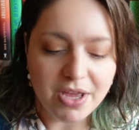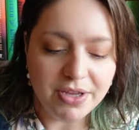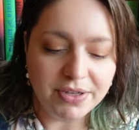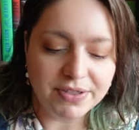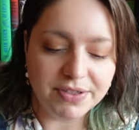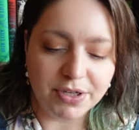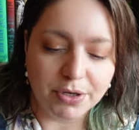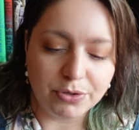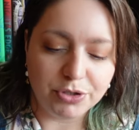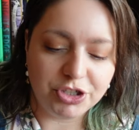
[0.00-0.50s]

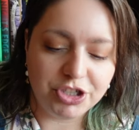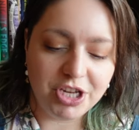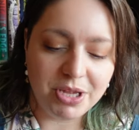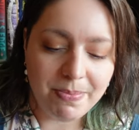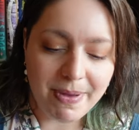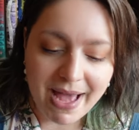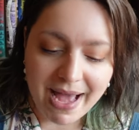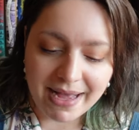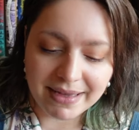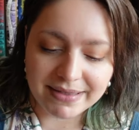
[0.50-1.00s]
So she
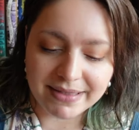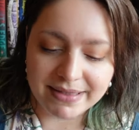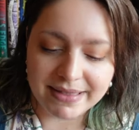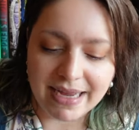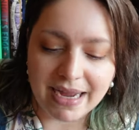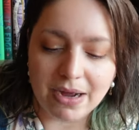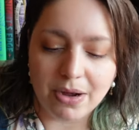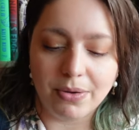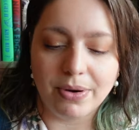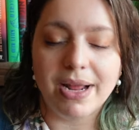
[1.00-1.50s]
passes
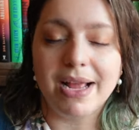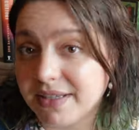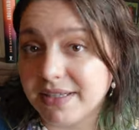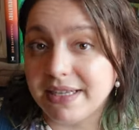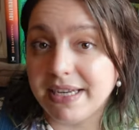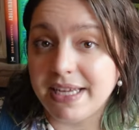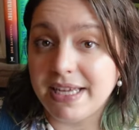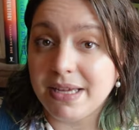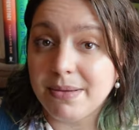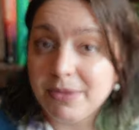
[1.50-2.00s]
out.
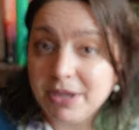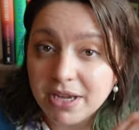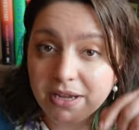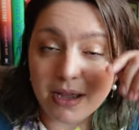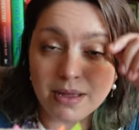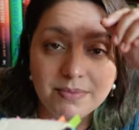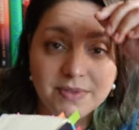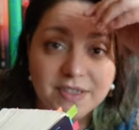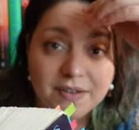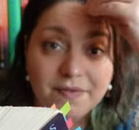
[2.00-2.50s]
Nehemia
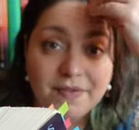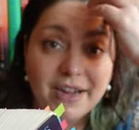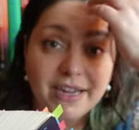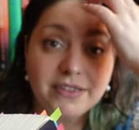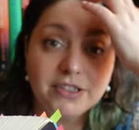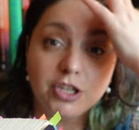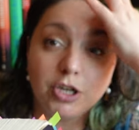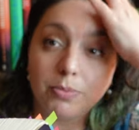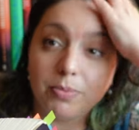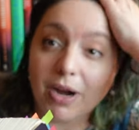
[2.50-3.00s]
comes and
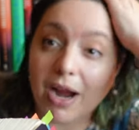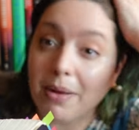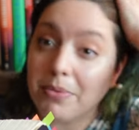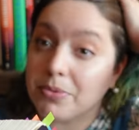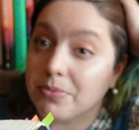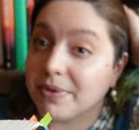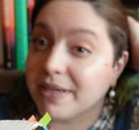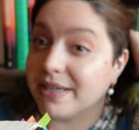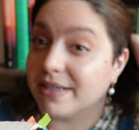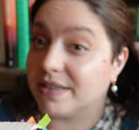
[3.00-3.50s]
finds her,
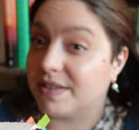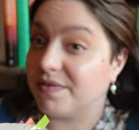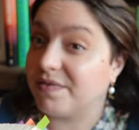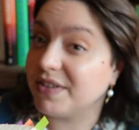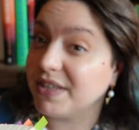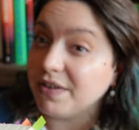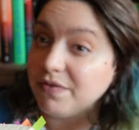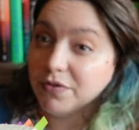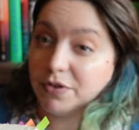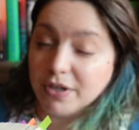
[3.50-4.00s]
probably because
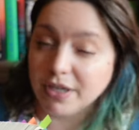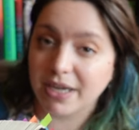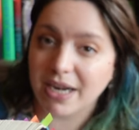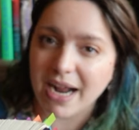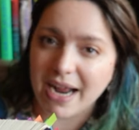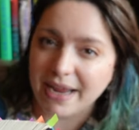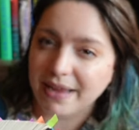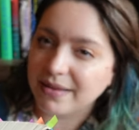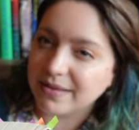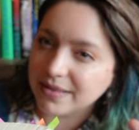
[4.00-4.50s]
Fleetfoot,
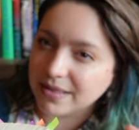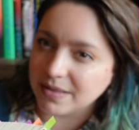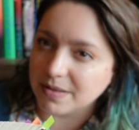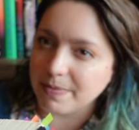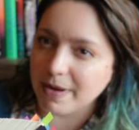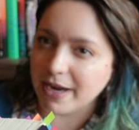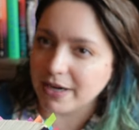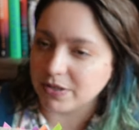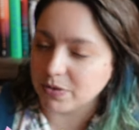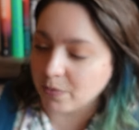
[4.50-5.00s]
I
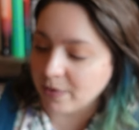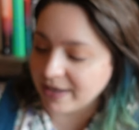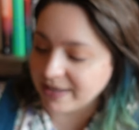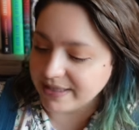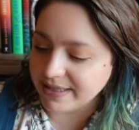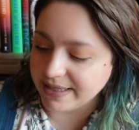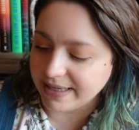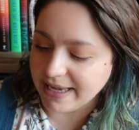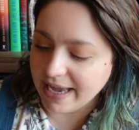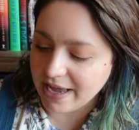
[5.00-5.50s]
suspect, went
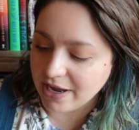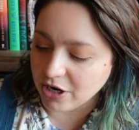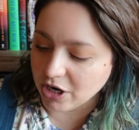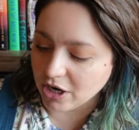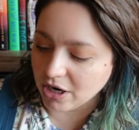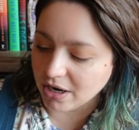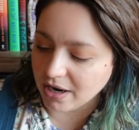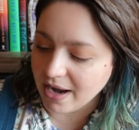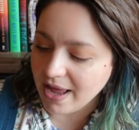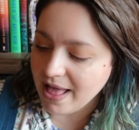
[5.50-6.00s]
to get
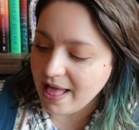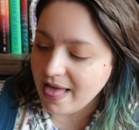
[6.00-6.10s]
her.